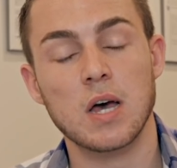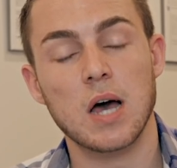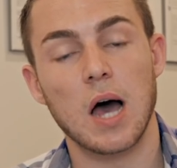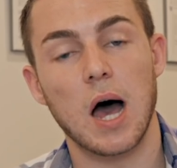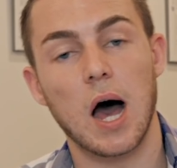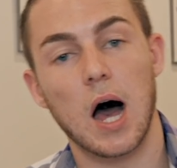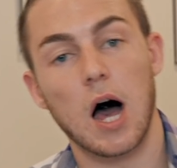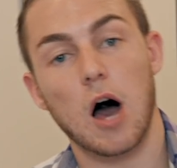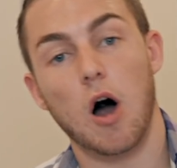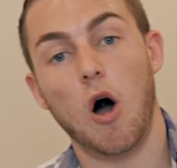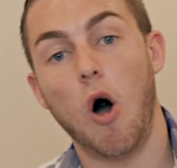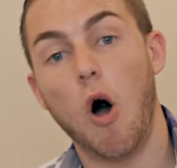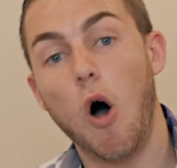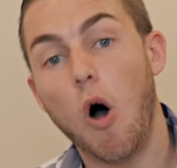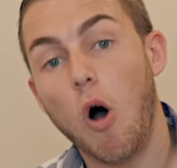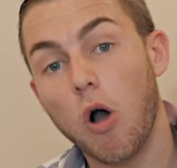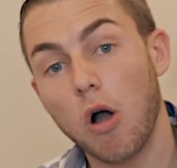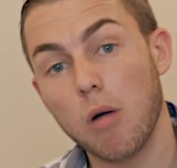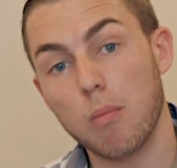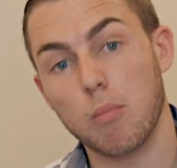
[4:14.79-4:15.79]

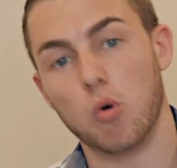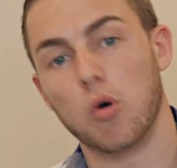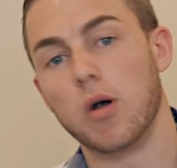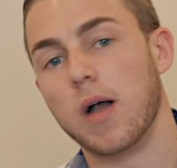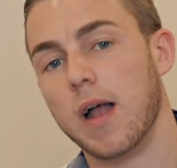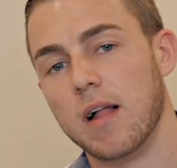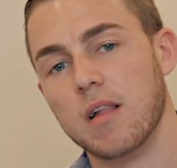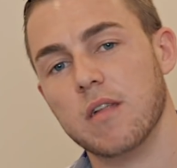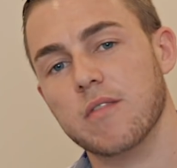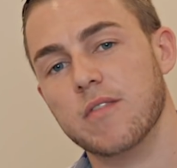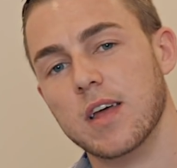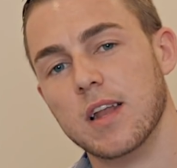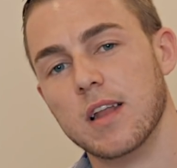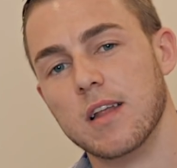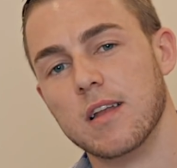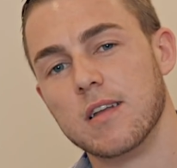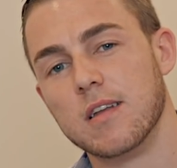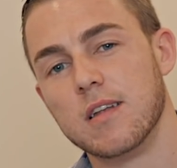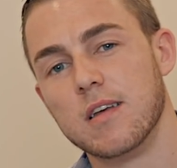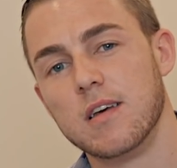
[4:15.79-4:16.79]
are more
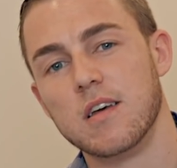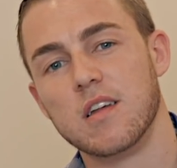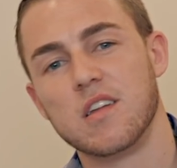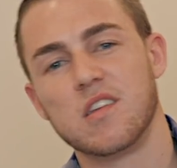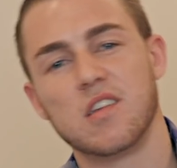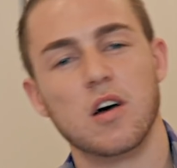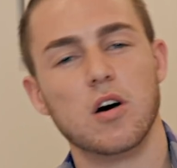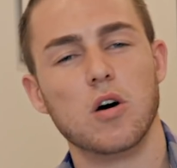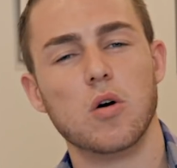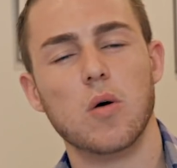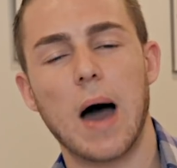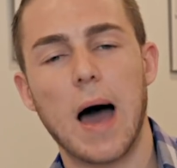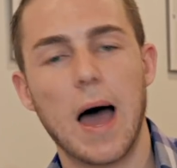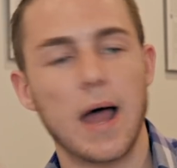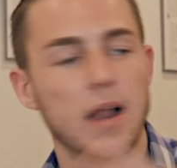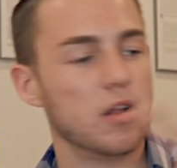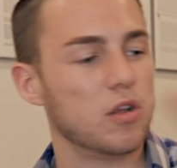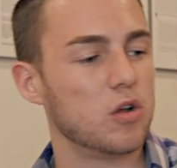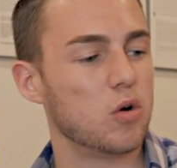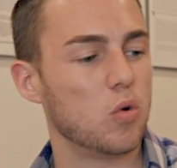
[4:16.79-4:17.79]
elevated. So I
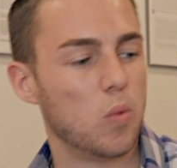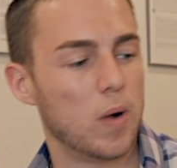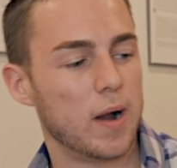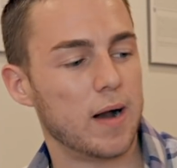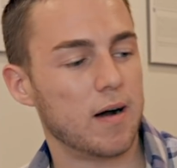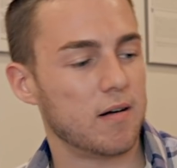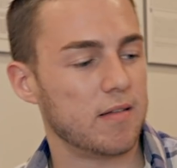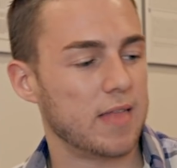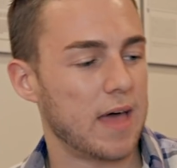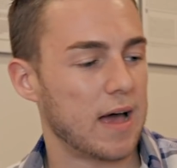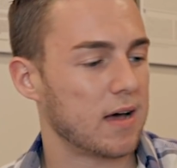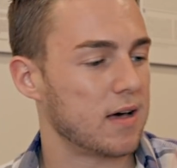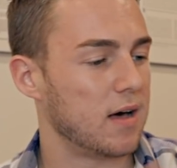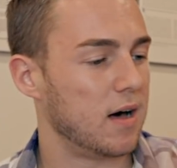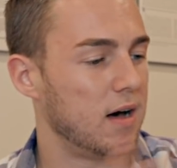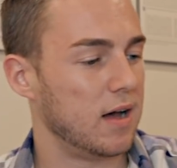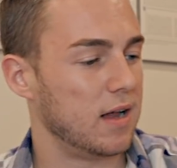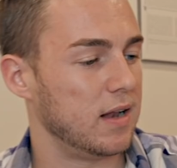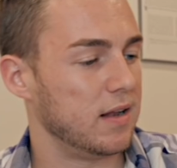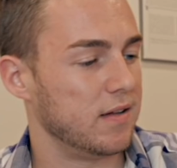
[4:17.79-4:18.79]
don't know where that
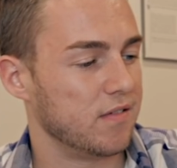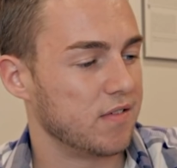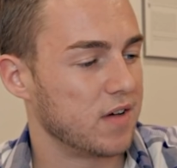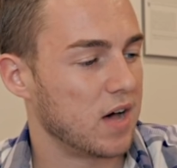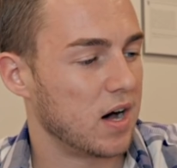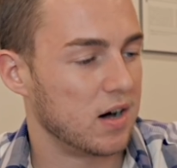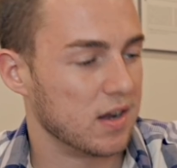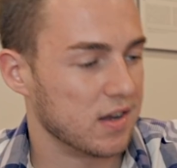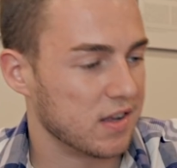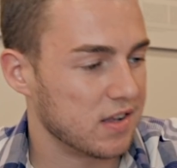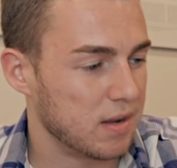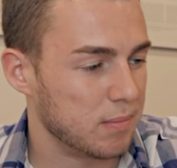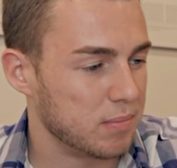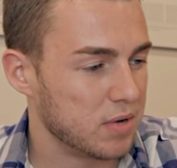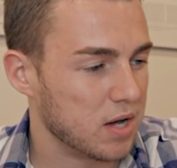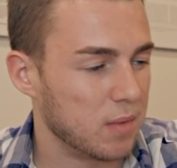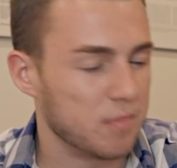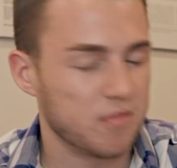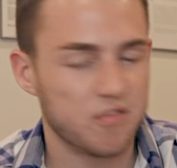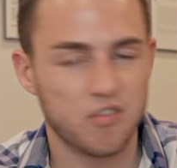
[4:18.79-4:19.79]
kind of concept
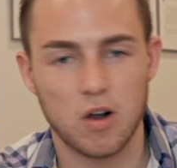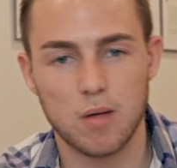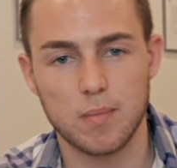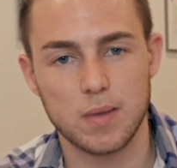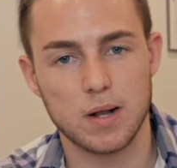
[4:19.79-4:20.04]
comes from,